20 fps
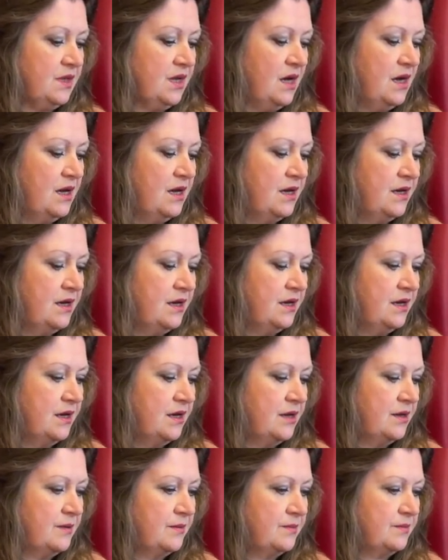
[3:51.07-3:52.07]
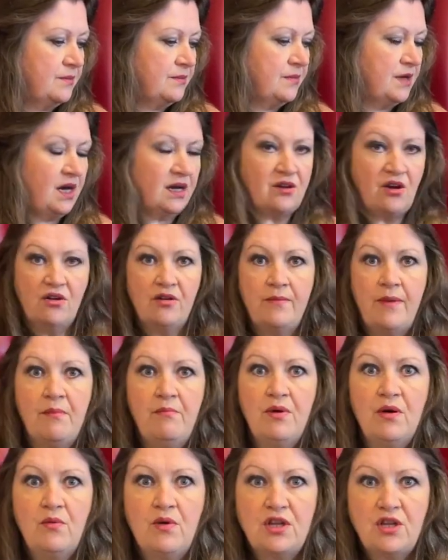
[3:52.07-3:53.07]
I can't
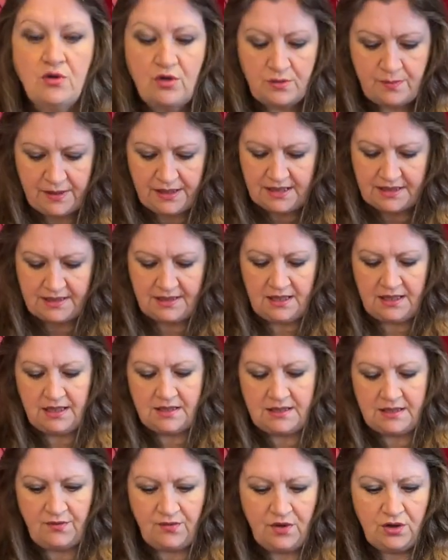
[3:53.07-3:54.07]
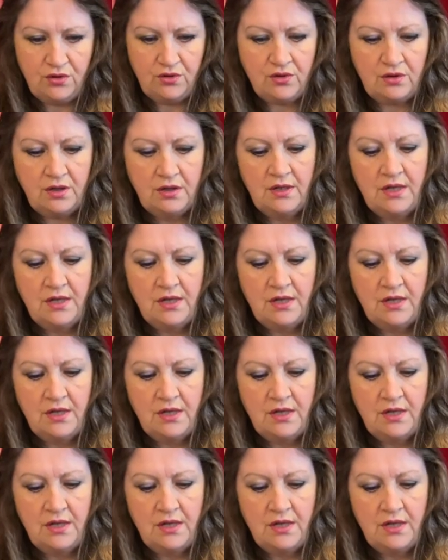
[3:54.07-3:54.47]
remember what you would be knitting. Let's have a look.